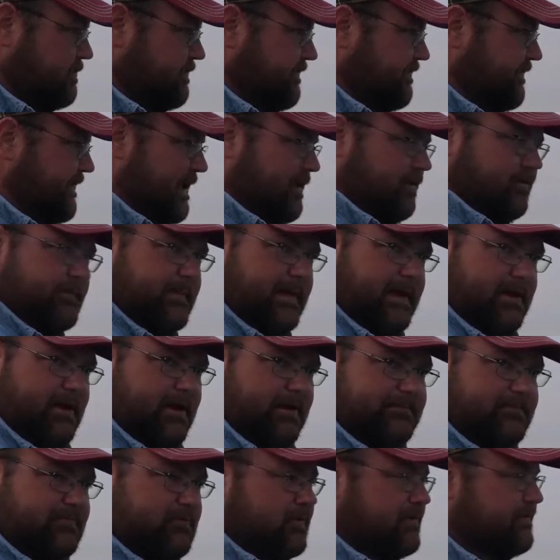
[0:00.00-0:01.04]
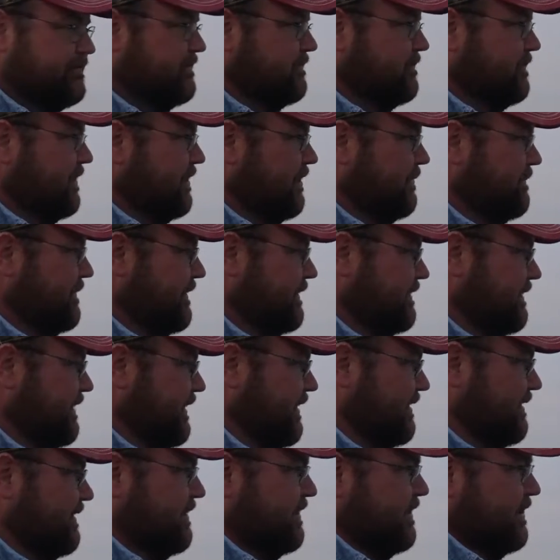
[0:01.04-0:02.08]
Fouled me up, twisted me up like
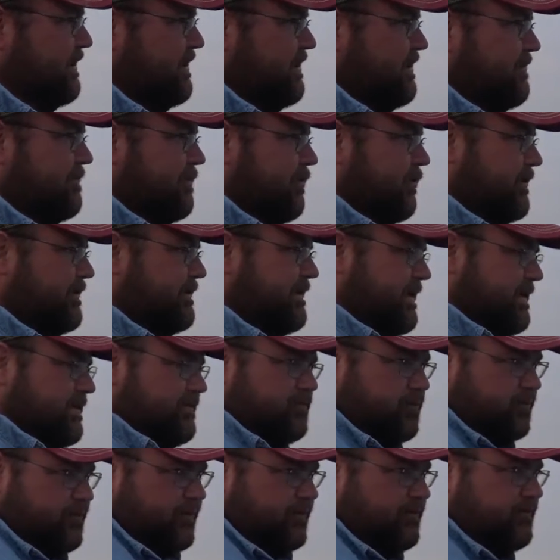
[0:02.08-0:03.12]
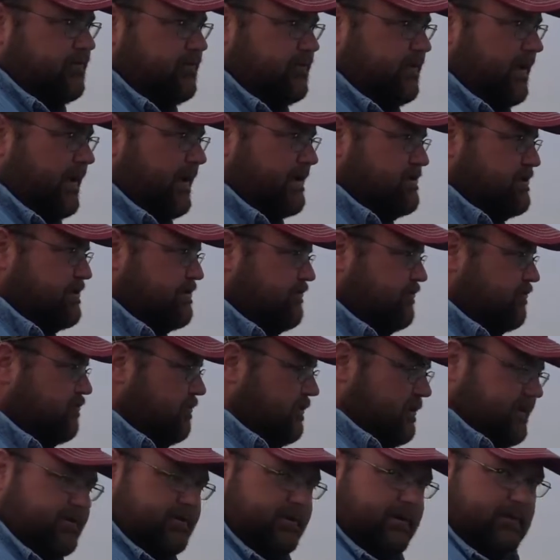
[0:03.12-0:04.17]
that. But that's what they'll do. They'll actually just
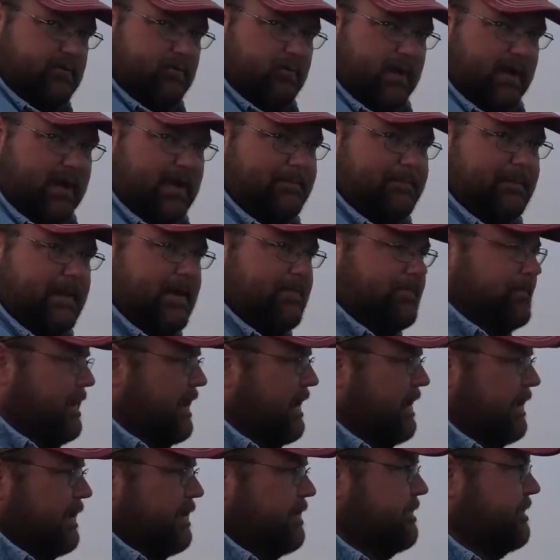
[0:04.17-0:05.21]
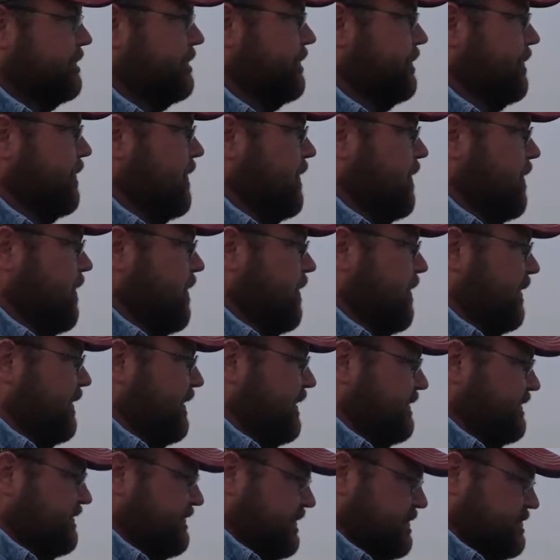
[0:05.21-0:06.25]
literally ram that bait.
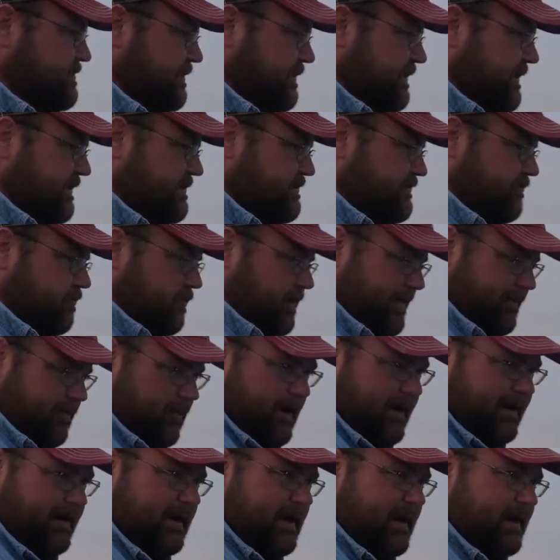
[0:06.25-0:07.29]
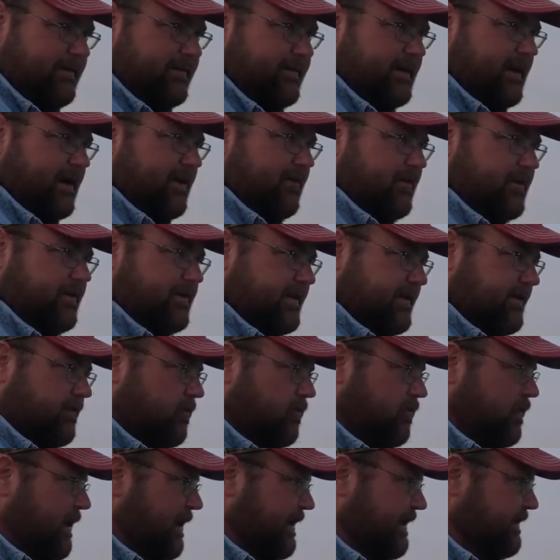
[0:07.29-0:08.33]
And essentially they want it out of the area. They
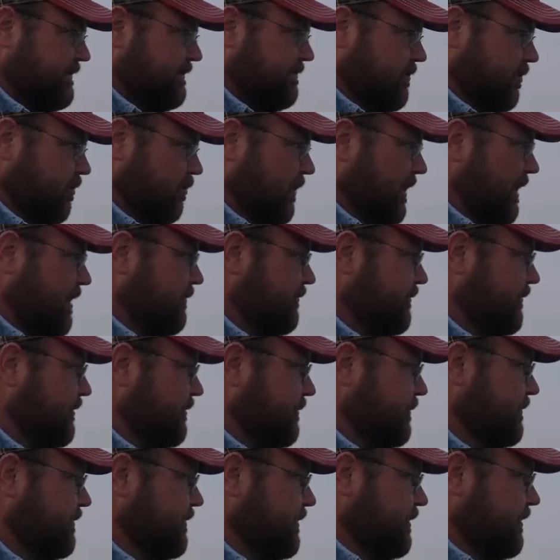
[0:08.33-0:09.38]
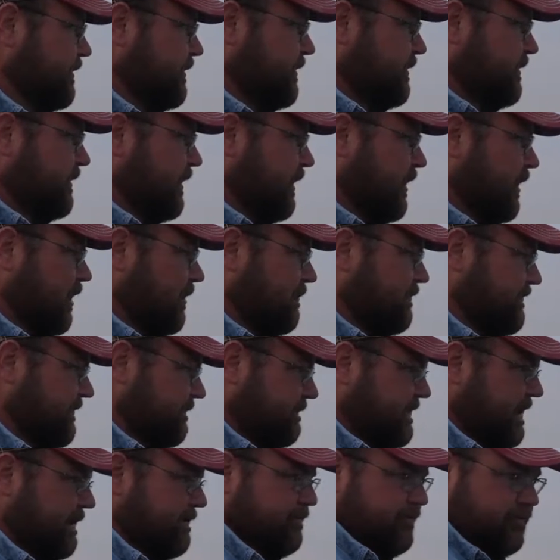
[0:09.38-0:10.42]
don't want it around them.
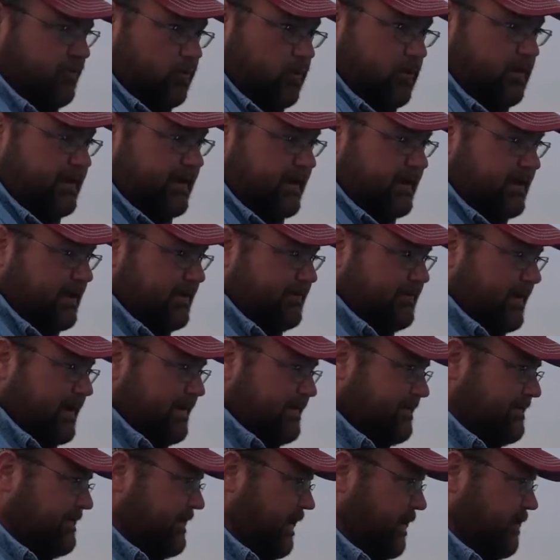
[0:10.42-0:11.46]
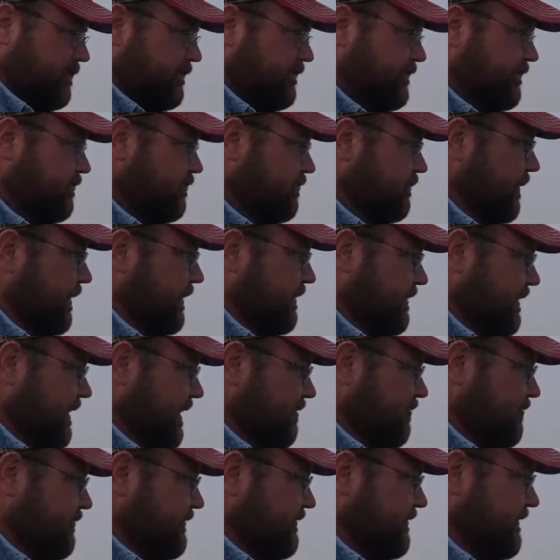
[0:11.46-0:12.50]
Sometimes you will get hit by the tail too, but
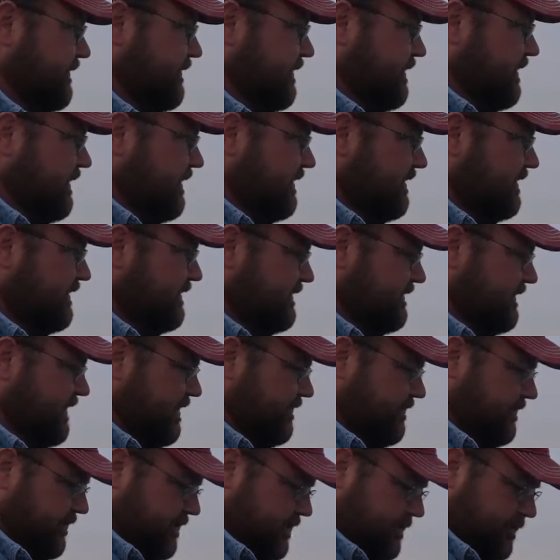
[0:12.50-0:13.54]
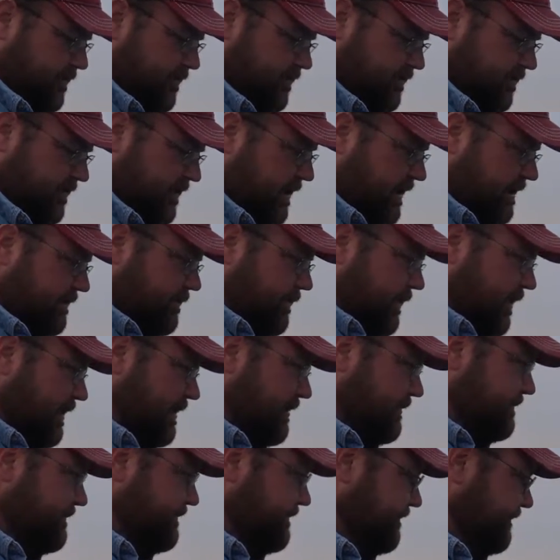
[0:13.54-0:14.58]
that was definitely a pure headbutt.